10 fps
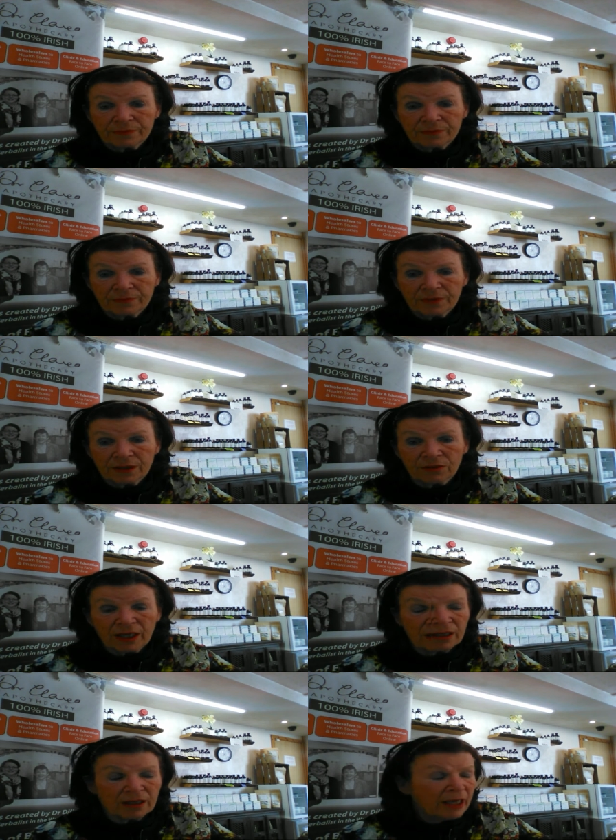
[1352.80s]
Okay.
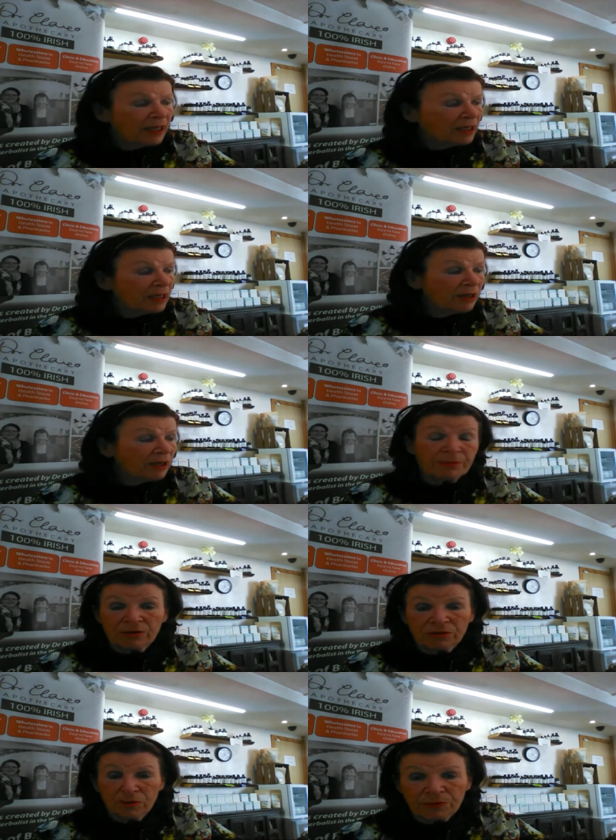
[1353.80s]
Now, anybody who knows
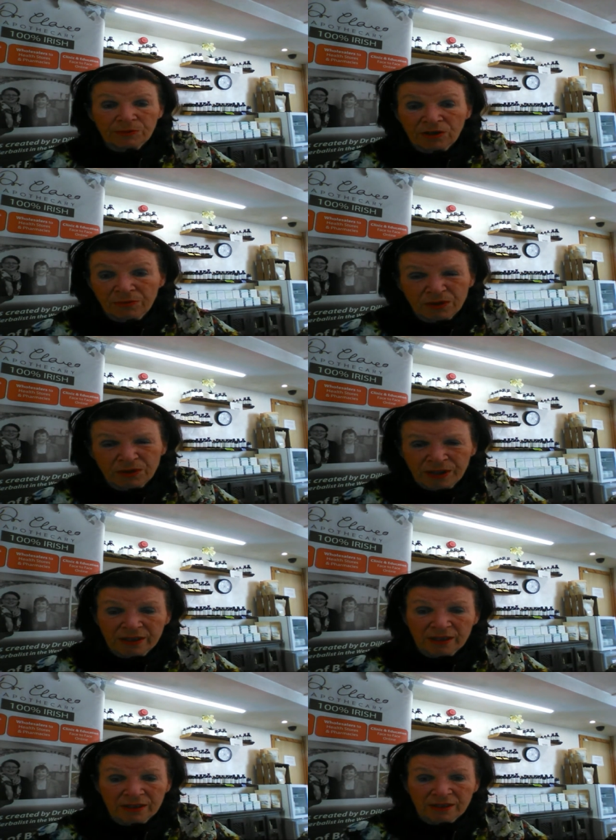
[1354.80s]
about herbs reads
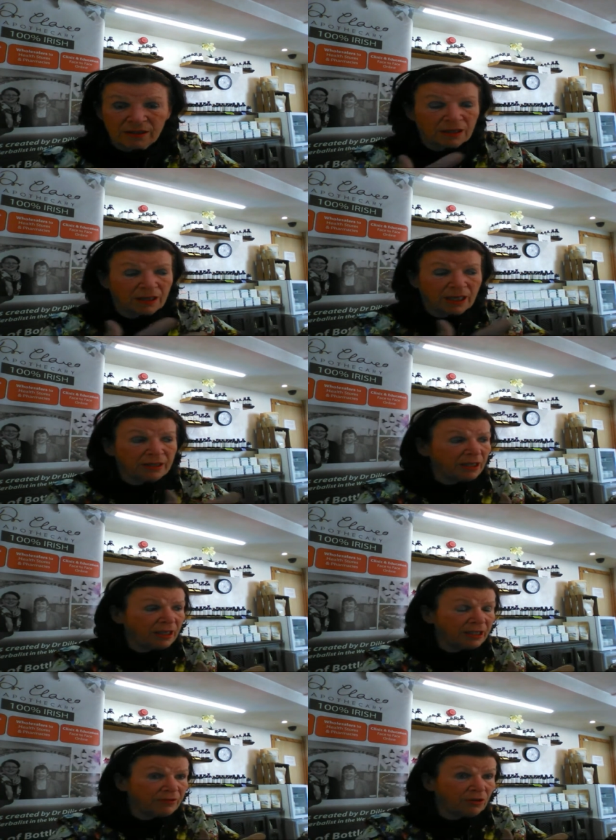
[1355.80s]
these and they kind of
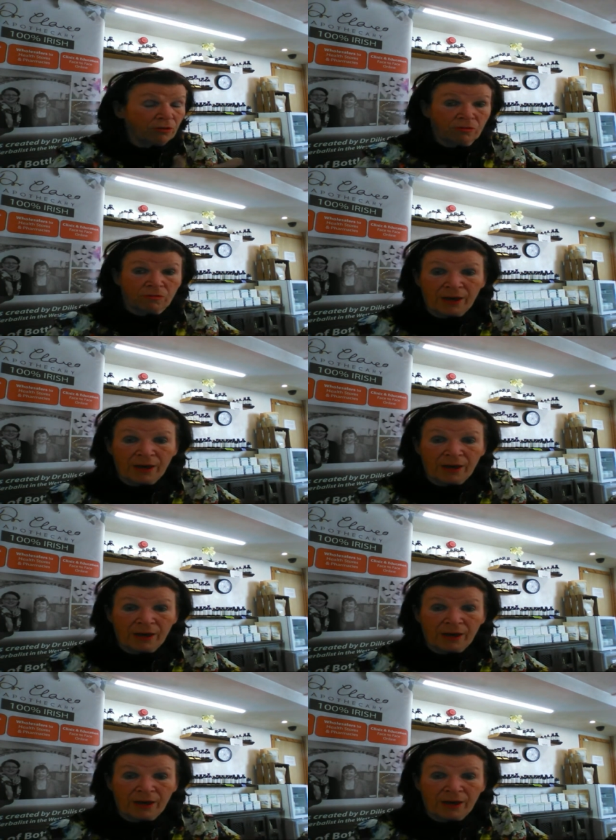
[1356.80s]
go, oh, wow,